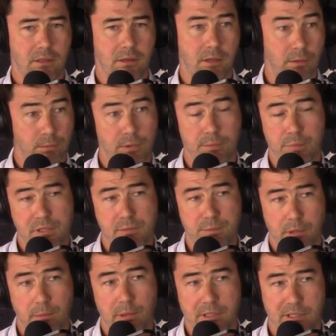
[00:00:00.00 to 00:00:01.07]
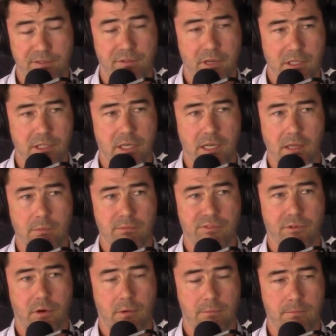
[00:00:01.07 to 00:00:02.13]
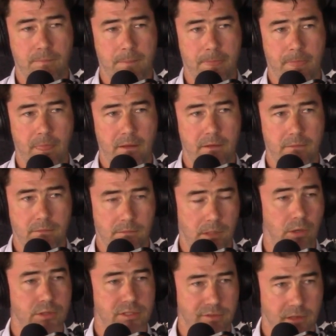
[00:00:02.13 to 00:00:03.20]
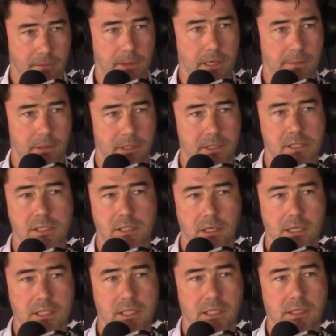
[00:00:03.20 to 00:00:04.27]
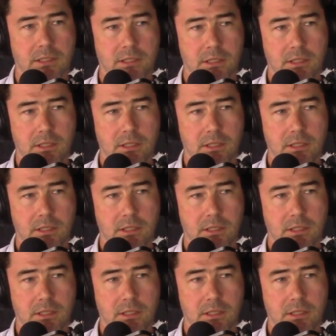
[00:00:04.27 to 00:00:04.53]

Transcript: that would probably differentiate them from lots of other people in society.